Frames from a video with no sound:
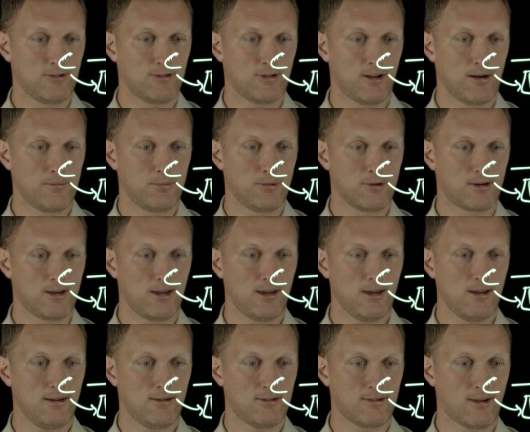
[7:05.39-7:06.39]
You set up your
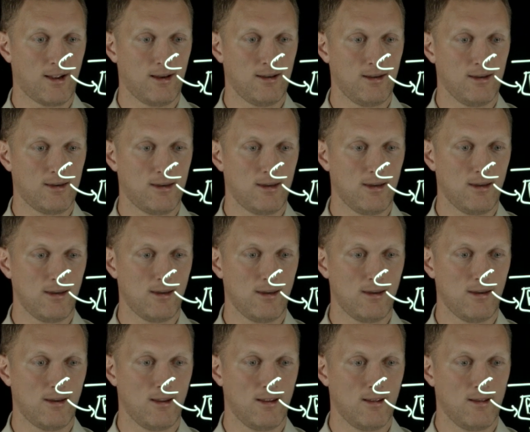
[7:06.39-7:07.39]
key signing
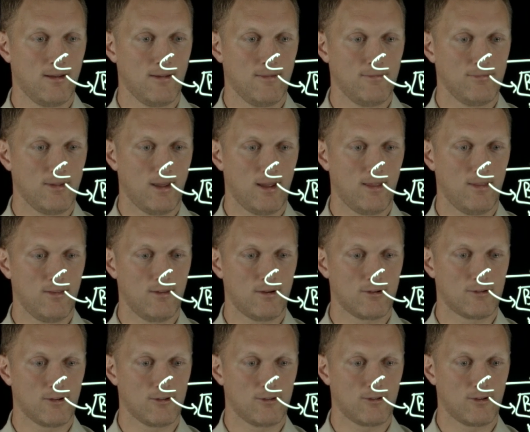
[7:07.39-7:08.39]
key, and then
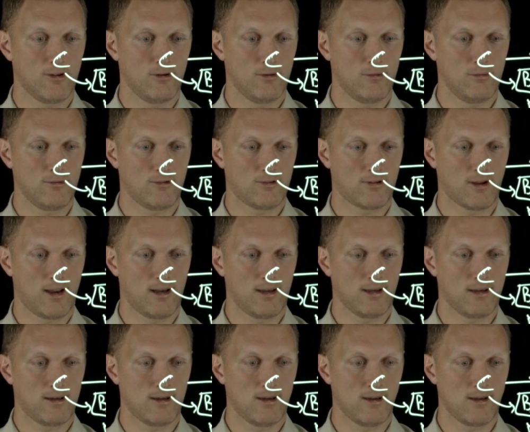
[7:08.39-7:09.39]
there's a zone
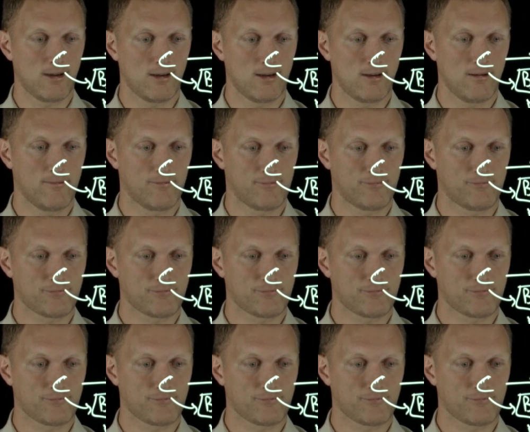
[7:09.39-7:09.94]
signing key